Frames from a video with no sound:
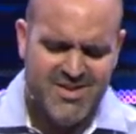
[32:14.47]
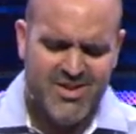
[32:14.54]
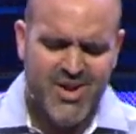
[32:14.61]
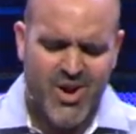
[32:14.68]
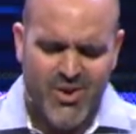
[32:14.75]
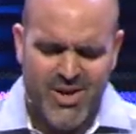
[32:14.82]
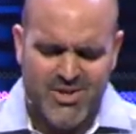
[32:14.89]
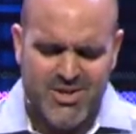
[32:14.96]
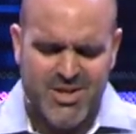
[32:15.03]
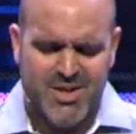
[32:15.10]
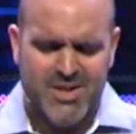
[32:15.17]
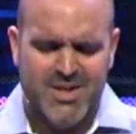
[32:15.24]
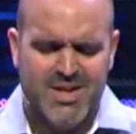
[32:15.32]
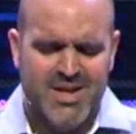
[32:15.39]
Courage
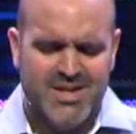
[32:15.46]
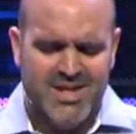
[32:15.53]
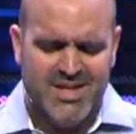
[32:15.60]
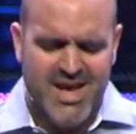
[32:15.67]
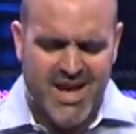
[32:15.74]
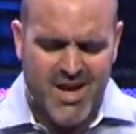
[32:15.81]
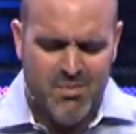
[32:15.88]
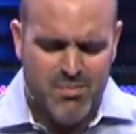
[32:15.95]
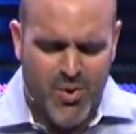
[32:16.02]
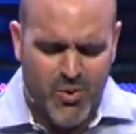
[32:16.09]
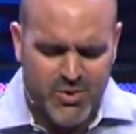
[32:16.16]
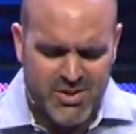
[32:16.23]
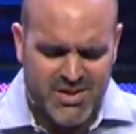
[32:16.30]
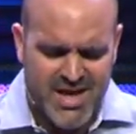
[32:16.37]
to take a
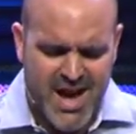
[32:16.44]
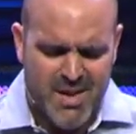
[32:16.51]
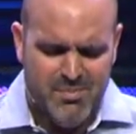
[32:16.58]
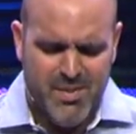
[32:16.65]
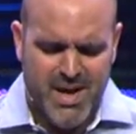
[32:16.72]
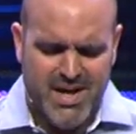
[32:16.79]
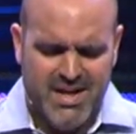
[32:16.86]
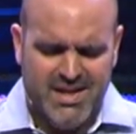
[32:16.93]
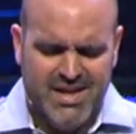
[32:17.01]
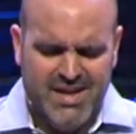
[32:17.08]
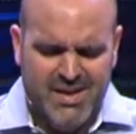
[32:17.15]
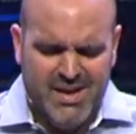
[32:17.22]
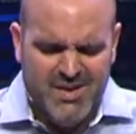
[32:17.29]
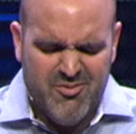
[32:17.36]
bold step and
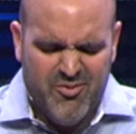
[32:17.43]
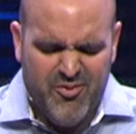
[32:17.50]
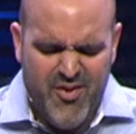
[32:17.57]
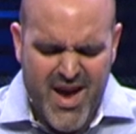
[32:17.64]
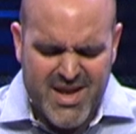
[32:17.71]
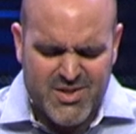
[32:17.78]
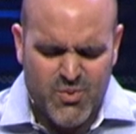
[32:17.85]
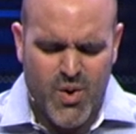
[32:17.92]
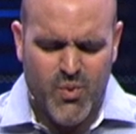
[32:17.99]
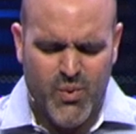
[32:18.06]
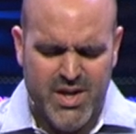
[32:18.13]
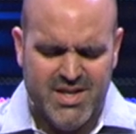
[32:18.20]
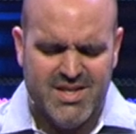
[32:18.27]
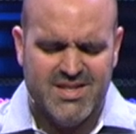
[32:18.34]
confess what
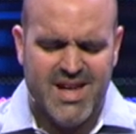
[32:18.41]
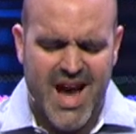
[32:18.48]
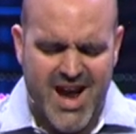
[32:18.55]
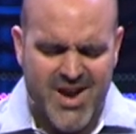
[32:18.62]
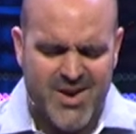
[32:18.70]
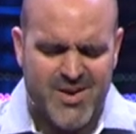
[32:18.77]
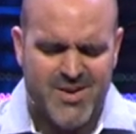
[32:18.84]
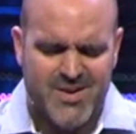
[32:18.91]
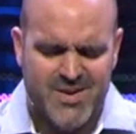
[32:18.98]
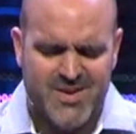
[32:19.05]
we desire.